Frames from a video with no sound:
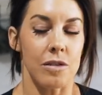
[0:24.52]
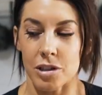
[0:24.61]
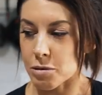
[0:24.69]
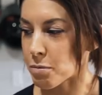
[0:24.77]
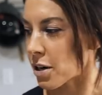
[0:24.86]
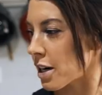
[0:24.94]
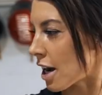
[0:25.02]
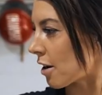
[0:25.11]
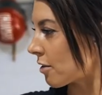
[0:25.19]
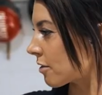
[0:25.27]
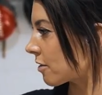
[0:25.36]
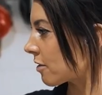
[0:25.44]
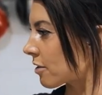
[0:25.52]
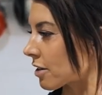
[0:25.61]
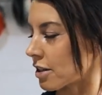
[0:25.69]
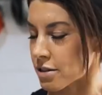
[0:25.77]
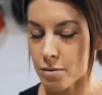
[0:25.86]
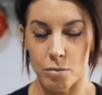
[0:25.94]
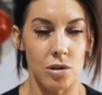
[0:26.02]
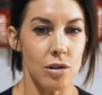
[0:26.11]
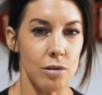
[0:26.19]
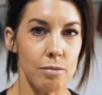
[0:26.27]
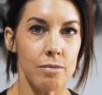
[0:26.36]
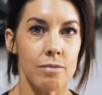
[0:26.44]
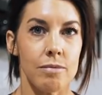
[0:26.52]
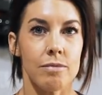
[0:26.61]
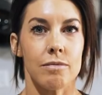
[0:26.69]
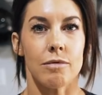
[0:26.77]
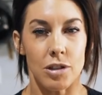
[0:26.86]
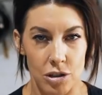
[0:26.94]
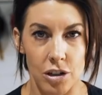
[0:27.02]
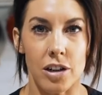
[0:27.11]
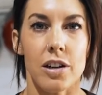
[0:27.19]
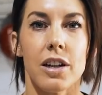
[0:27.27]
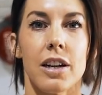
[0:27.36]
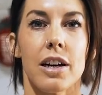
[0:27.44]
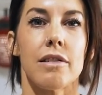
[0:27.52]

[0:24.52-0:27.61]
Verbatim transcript: spread out, get some room because you're gonna need